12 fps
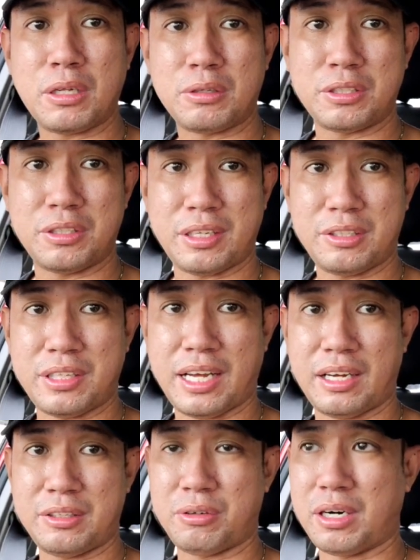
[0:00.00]
more close
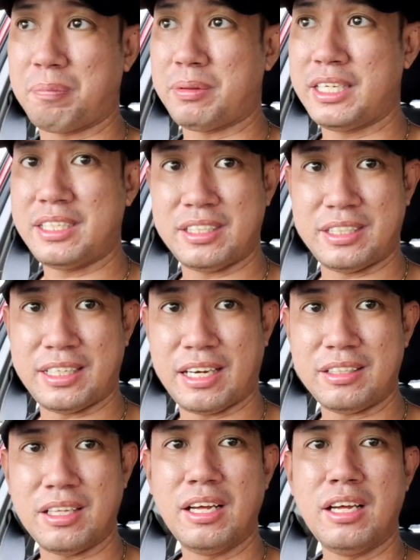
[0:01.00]
to our place in the
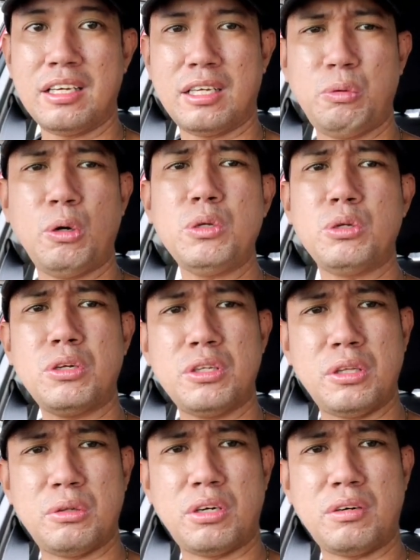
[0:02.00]
South. Could we always go to
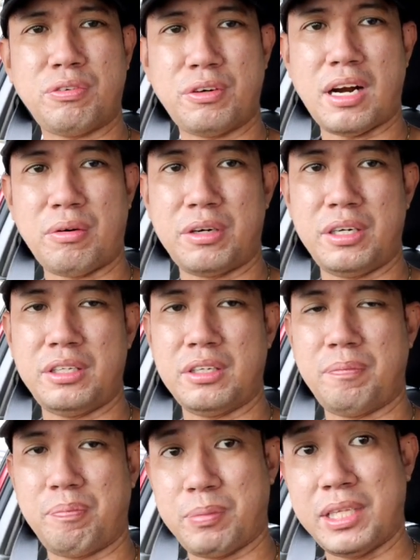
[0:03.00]
the North for our,
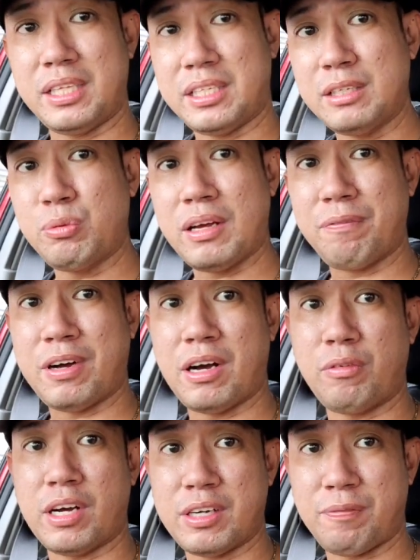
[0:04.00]
but since we have
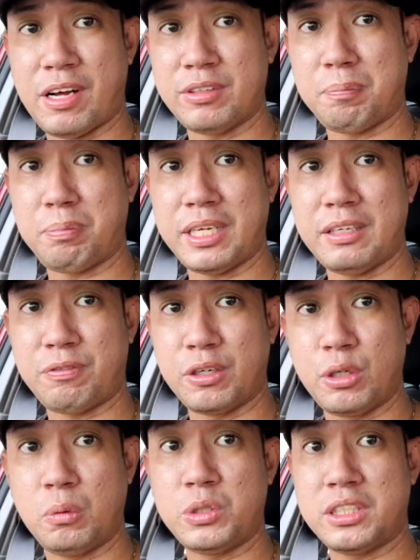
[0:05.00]
found a place
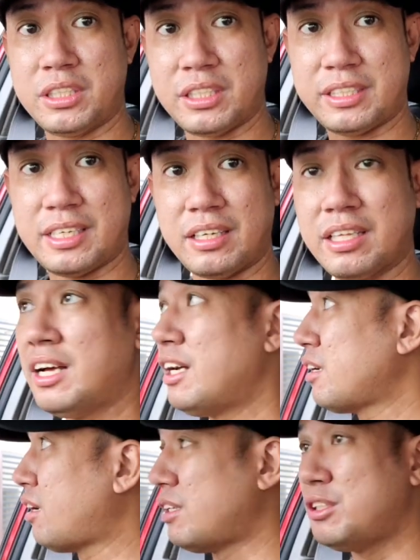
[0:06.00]
for grooming, which is in the South,
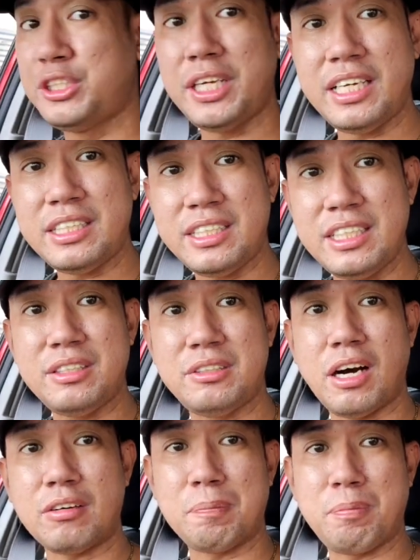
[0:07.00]
called JC
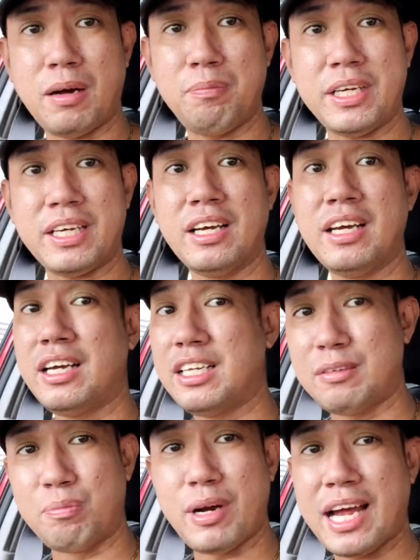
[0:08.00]
Dog Republic.
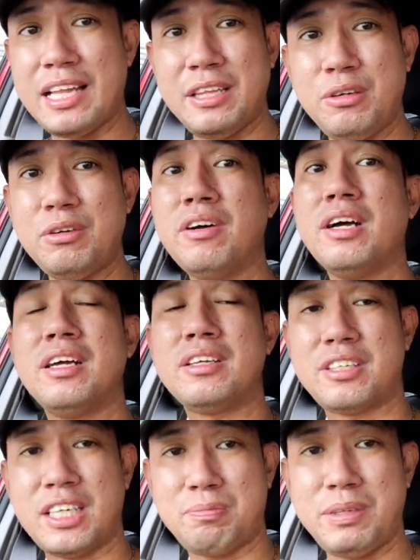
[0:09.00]
It's brand new.
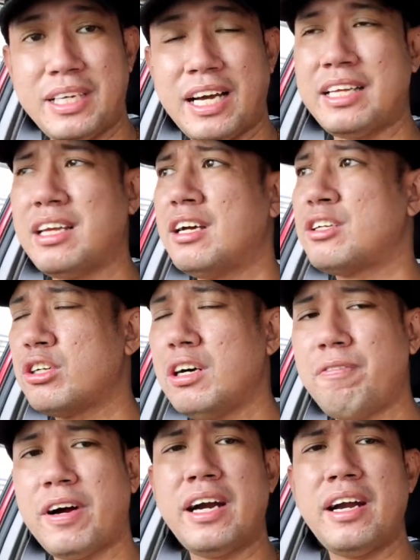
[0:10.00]
Trust me, guys.
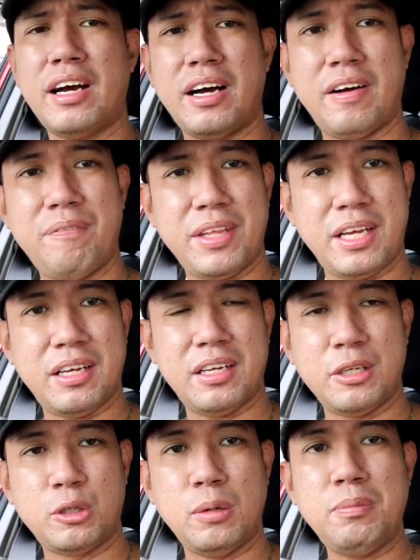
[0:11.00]
So far,
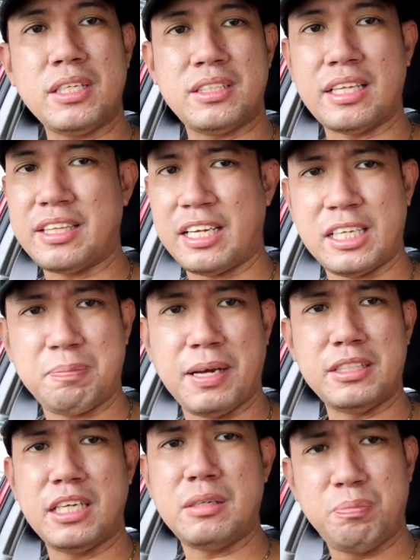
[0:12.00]
the grooming is not that
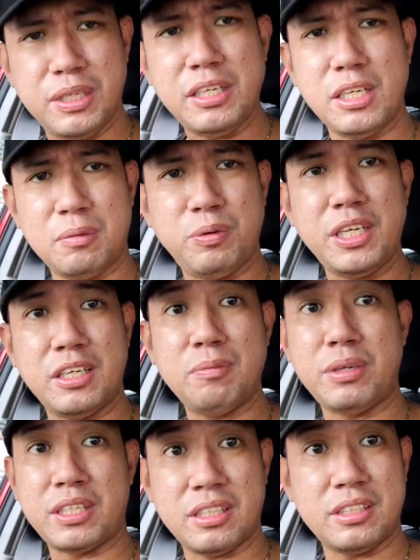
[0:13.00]
expensive. It's pretty
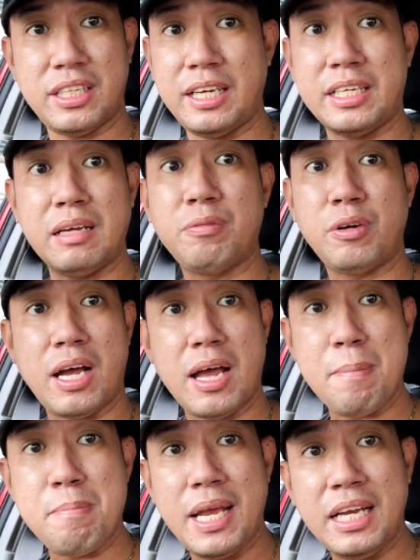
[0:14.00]
good because they give
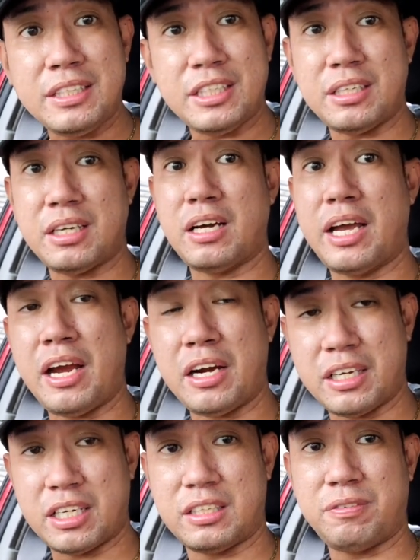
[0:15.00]
amazing
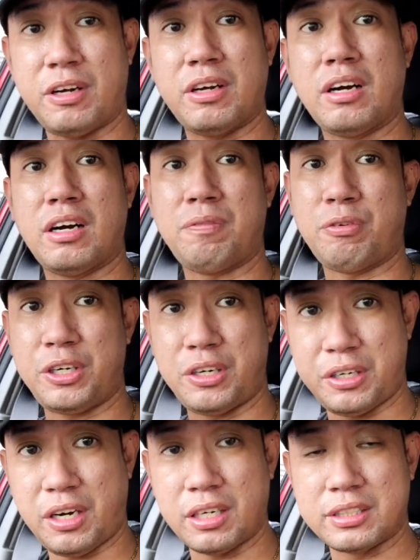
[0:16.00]
haircuts for
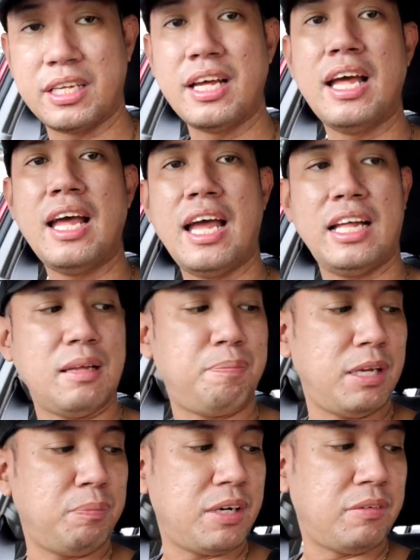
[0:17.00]
your dogs. And the
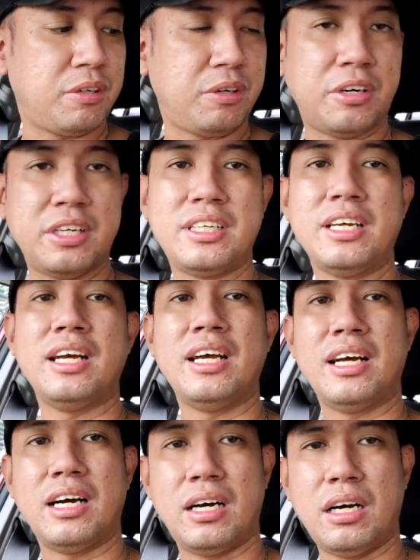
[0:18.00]
best part, of course,
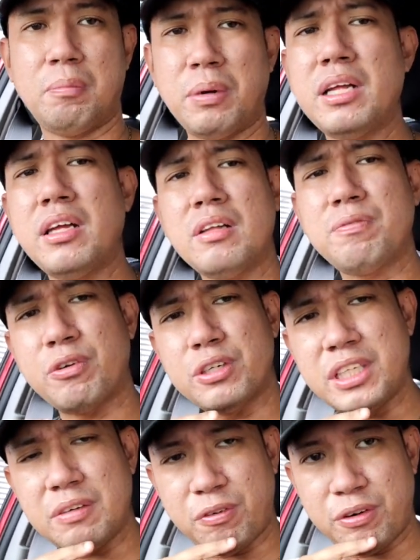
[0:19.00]
But
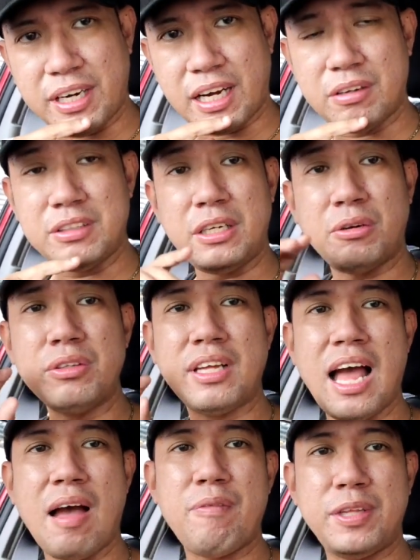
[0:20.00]
unfortunately for now, they don't
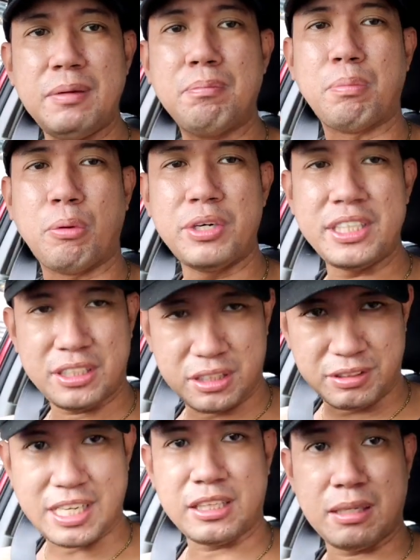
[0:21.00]
have any boarding
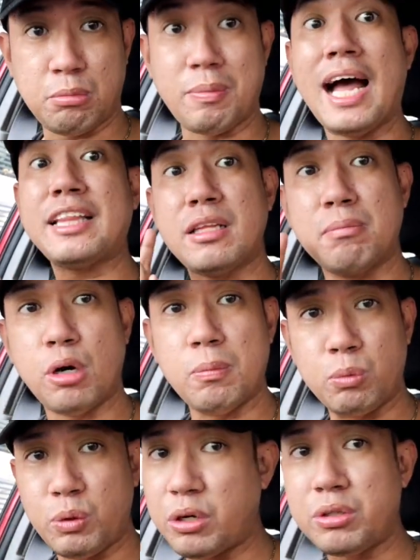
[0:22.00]
service at the moment. At the
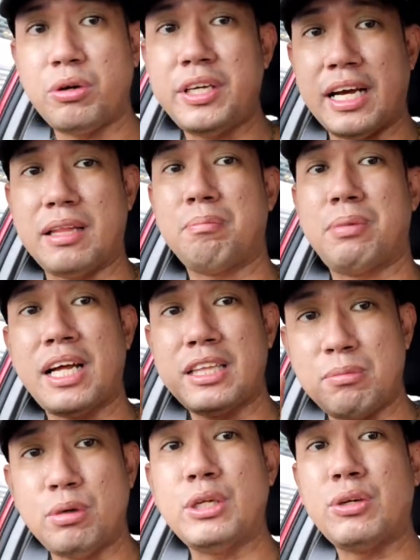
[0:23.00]
moment, we don't know yet. But
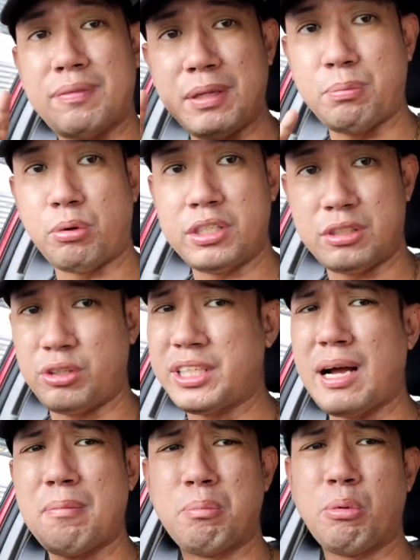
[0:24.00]
at the moment, they don't have any boarding, so you
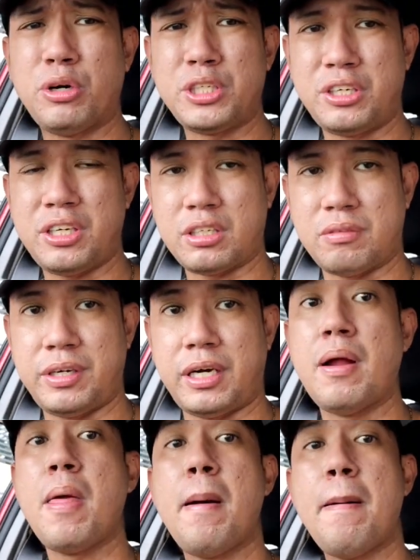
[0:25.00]
can't board your dog over
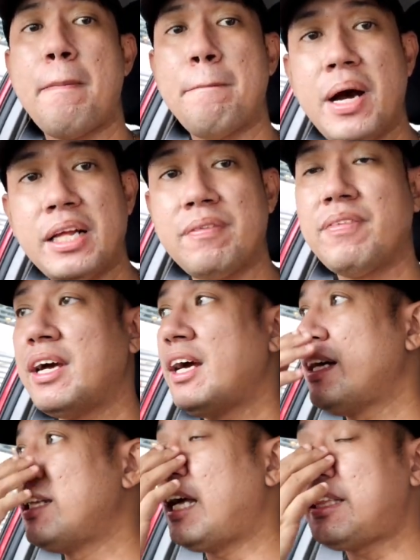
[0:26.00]
here. But
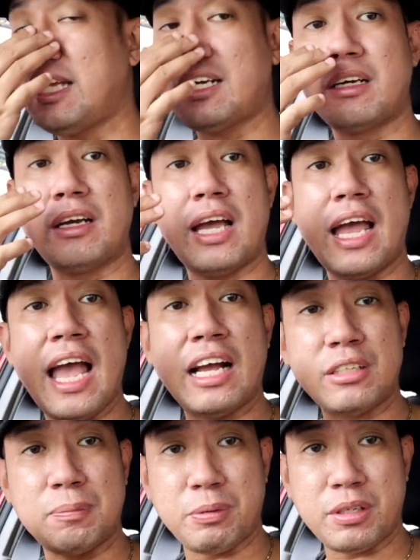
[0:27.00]
they take
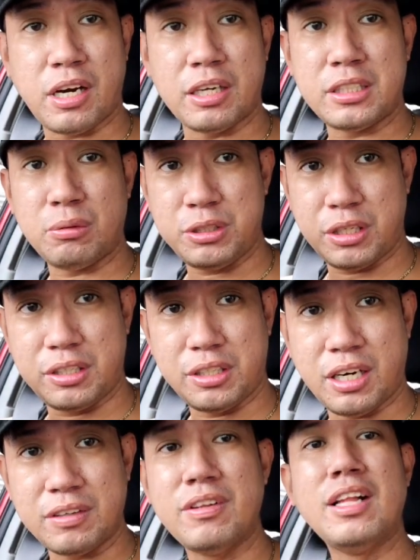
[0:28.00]
extra precaution with your
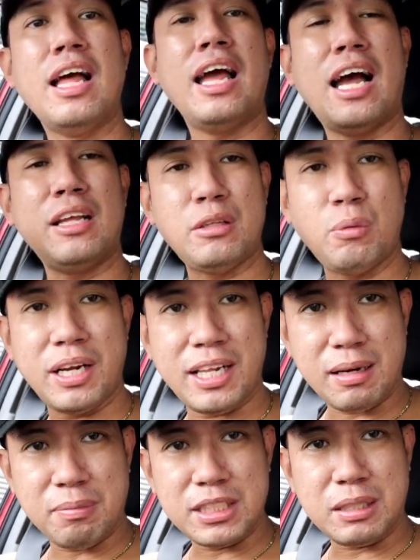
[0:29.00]
dog. And you know what I
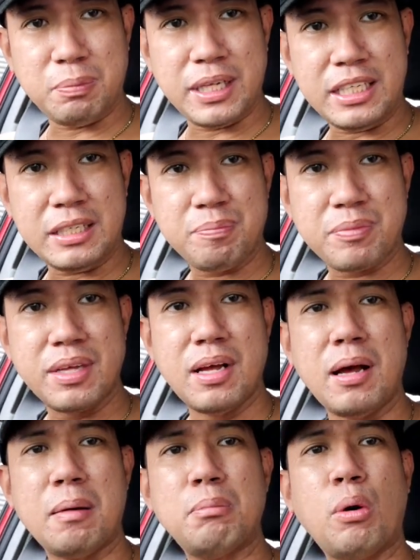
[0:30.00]
like about this place?
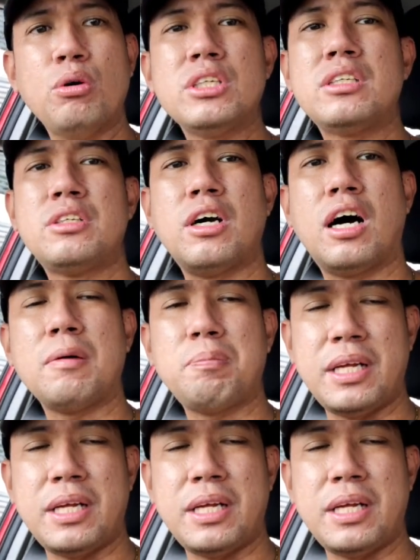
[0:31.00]
Most dog